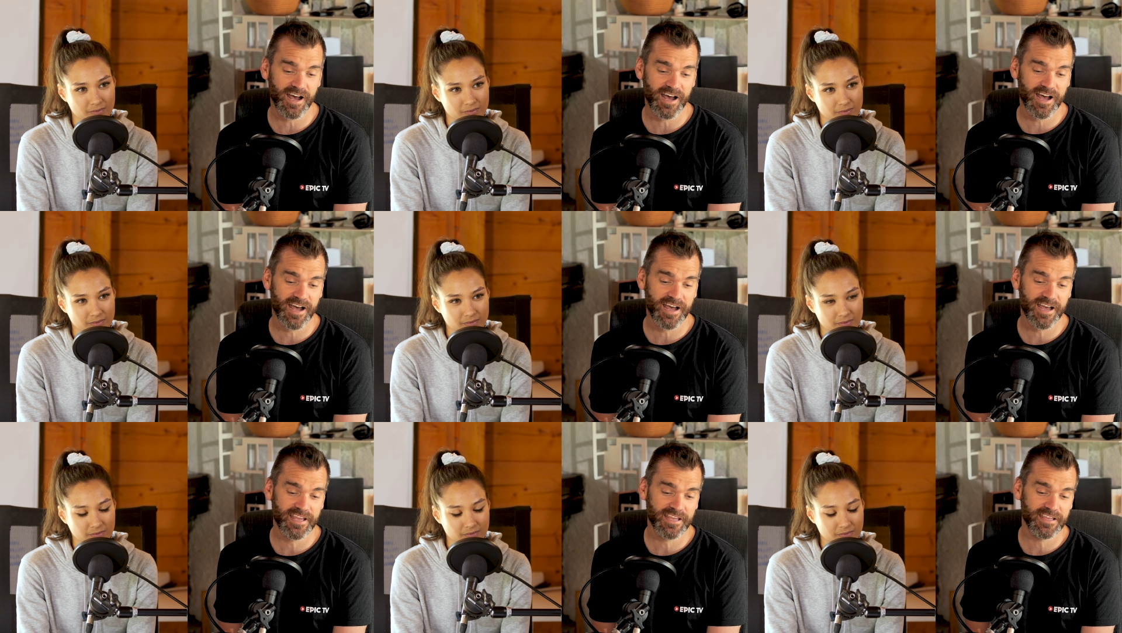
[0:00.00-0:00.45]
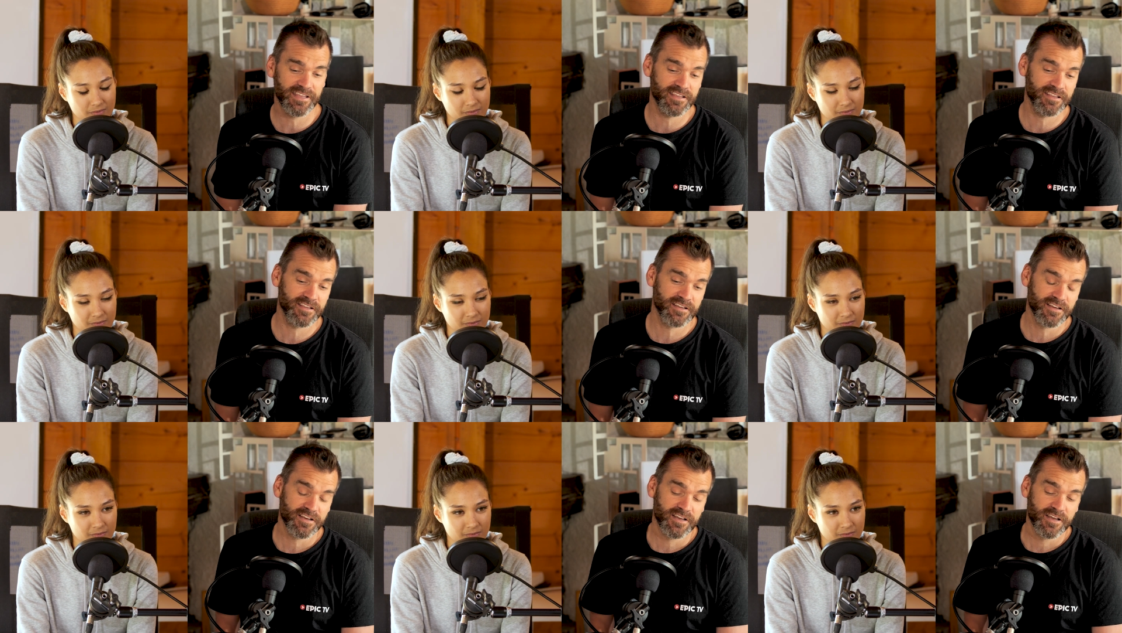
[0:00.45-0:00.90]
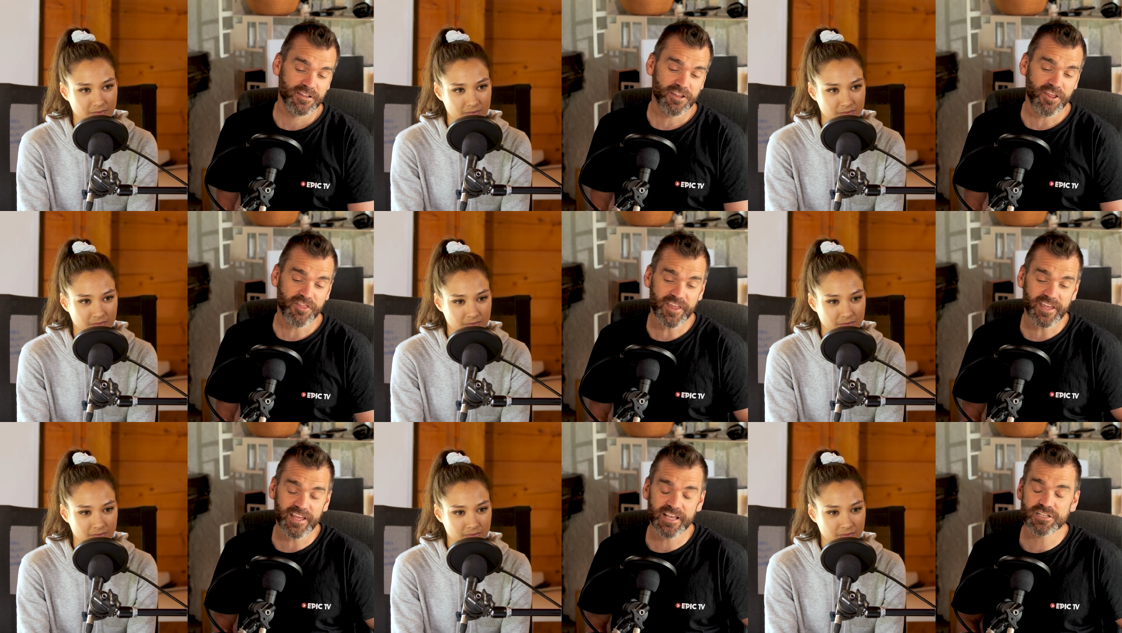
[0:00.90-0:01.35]
Speaker 1: I,
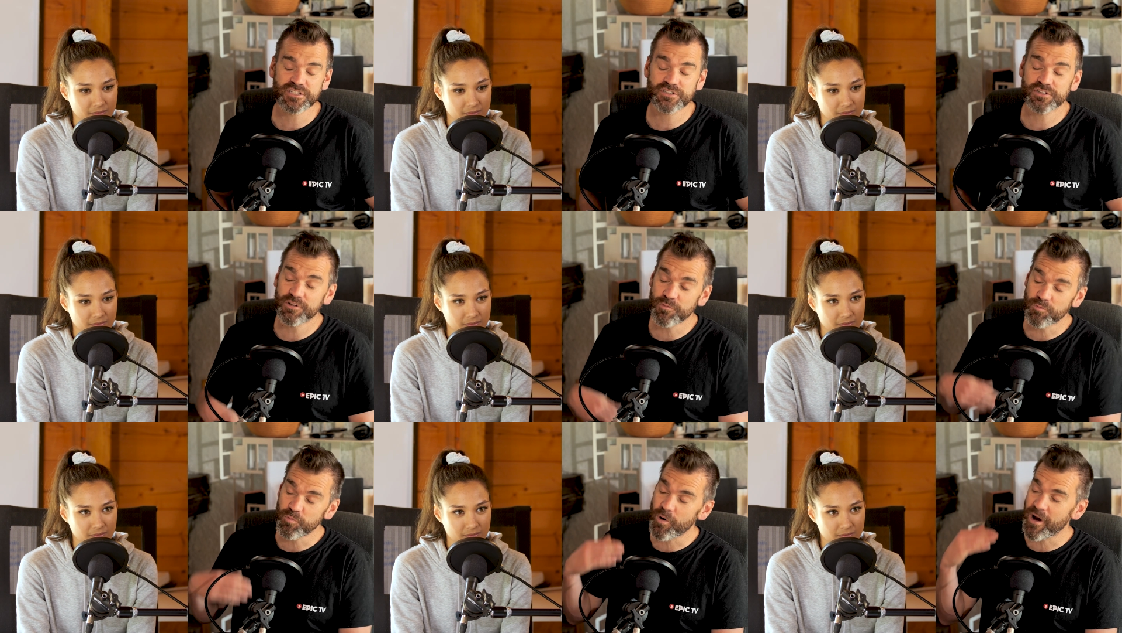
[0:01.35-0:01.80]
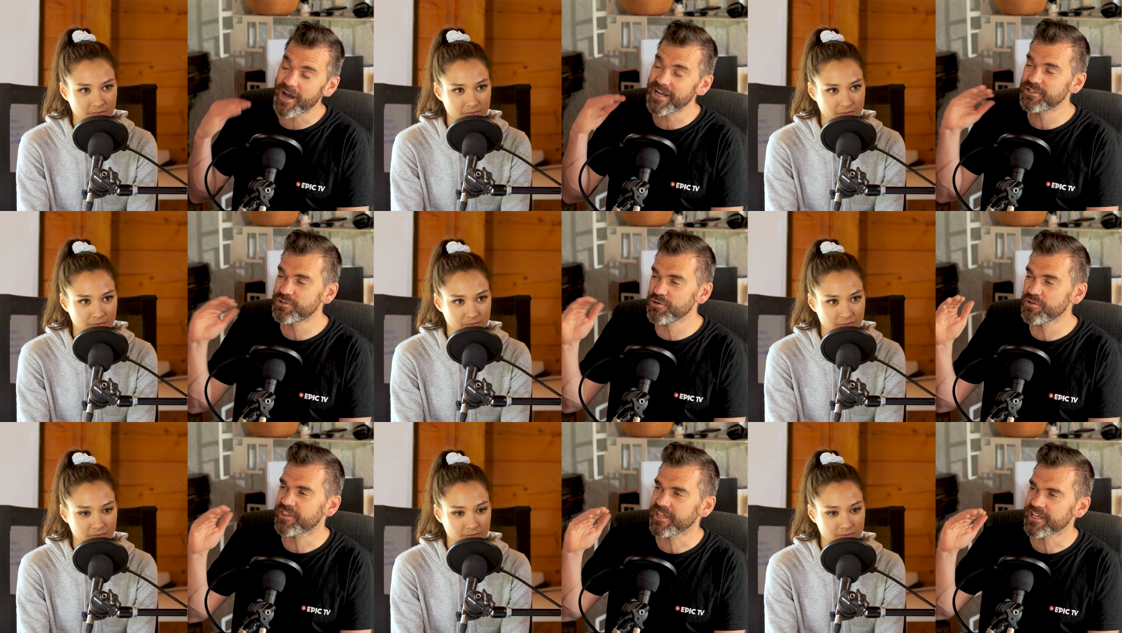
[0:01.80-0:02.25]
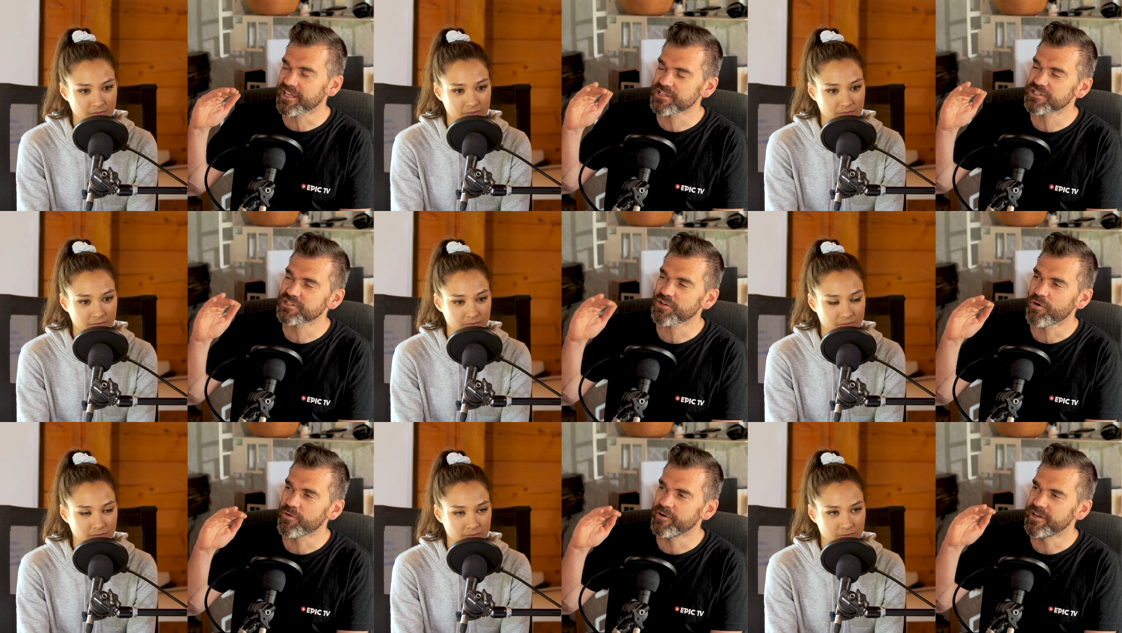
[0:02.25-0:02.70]
the thing is, th what I do think
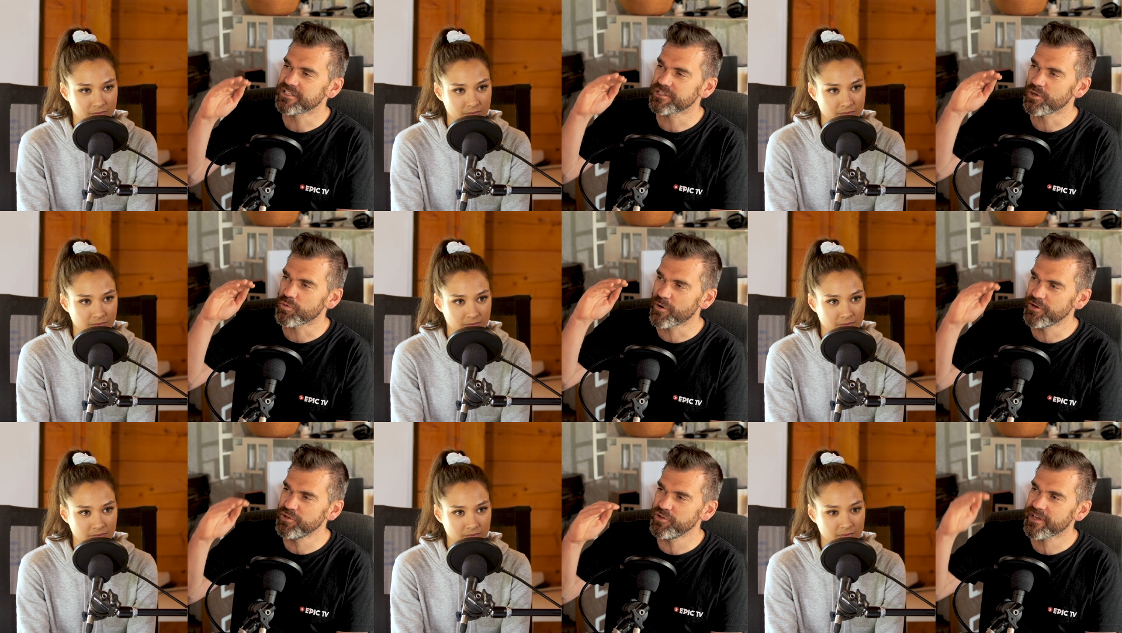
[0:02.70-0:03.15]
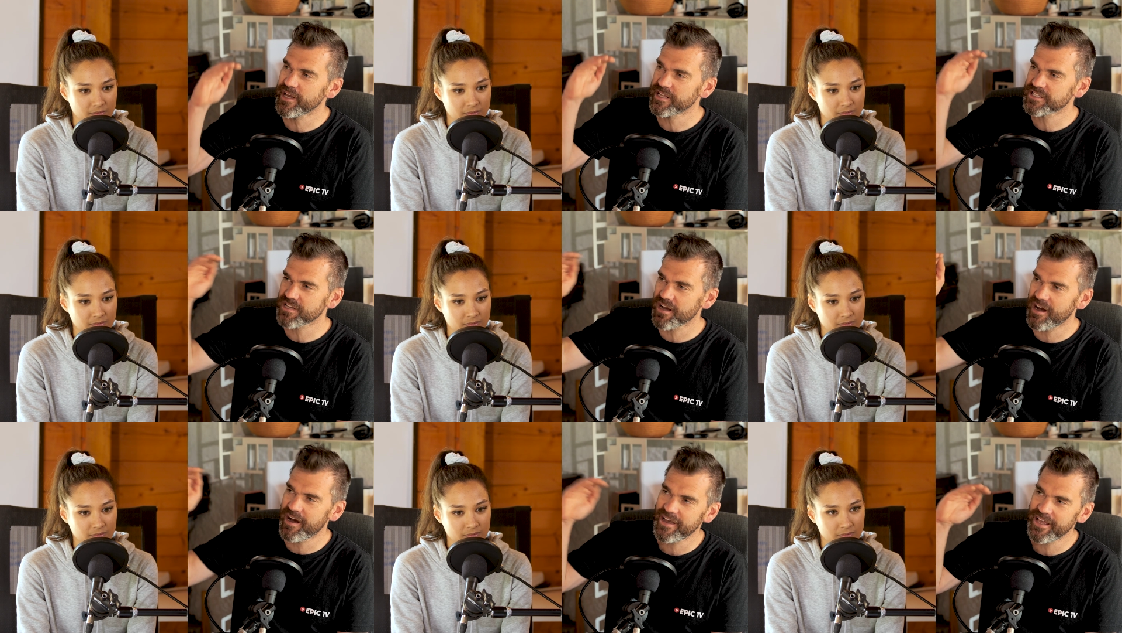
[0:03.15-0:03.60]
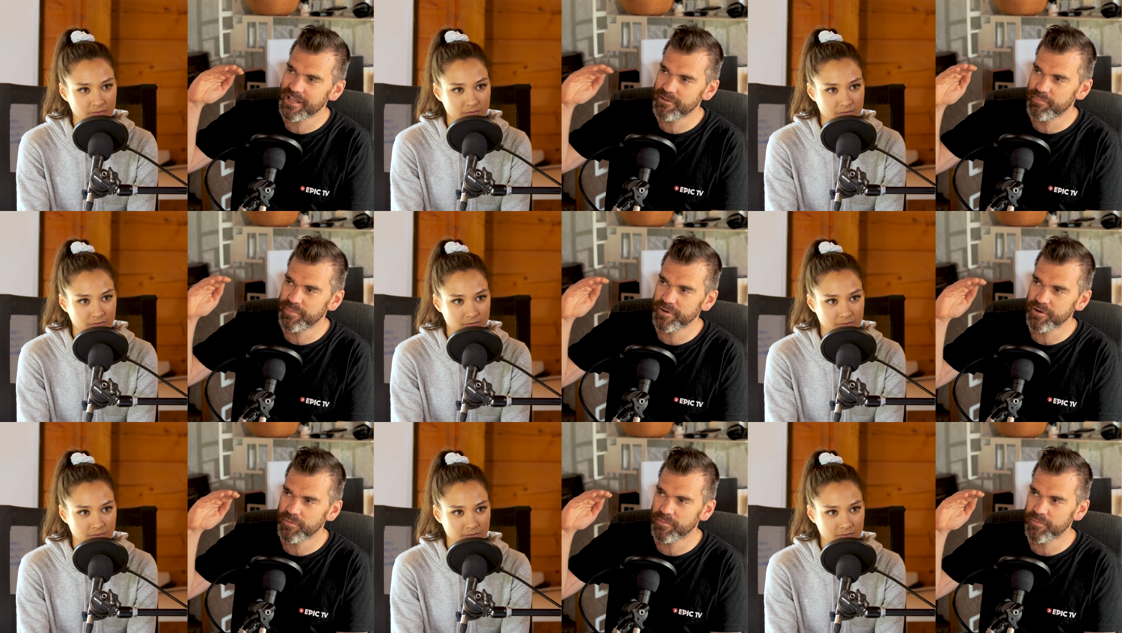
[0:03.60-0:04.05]
is though, is that when you get to high
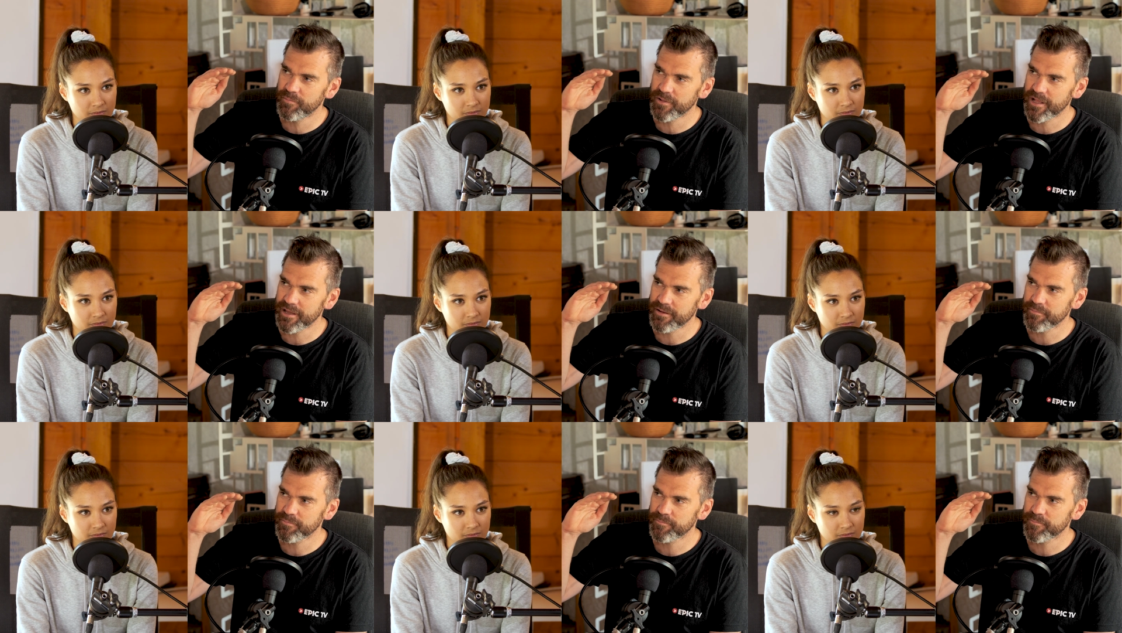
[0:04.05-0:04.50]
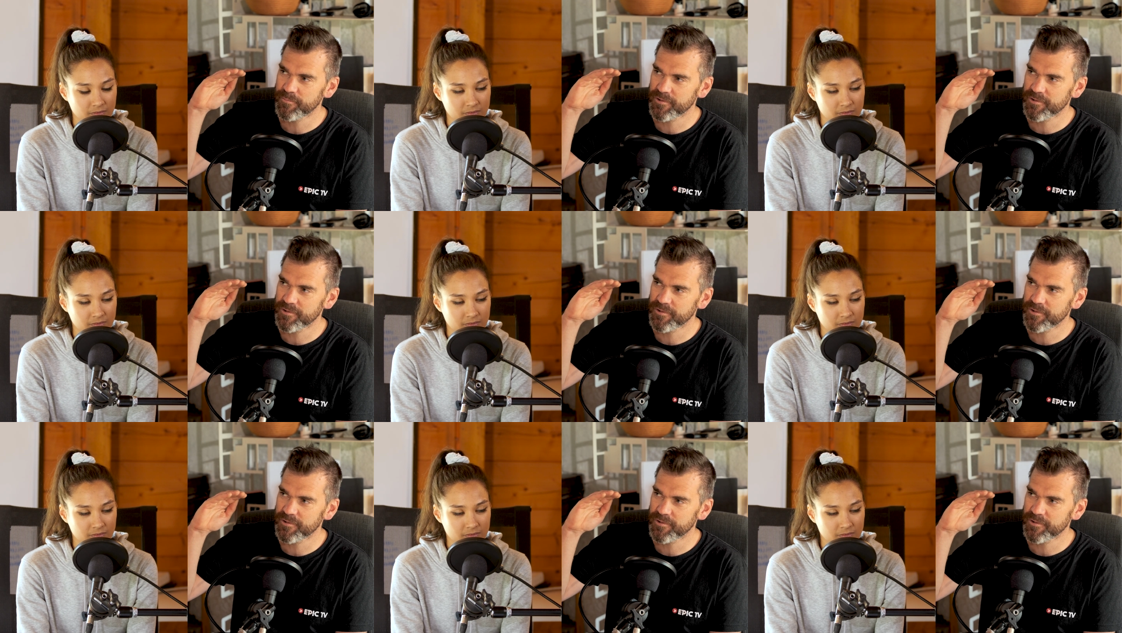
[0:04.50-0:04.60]
end build, like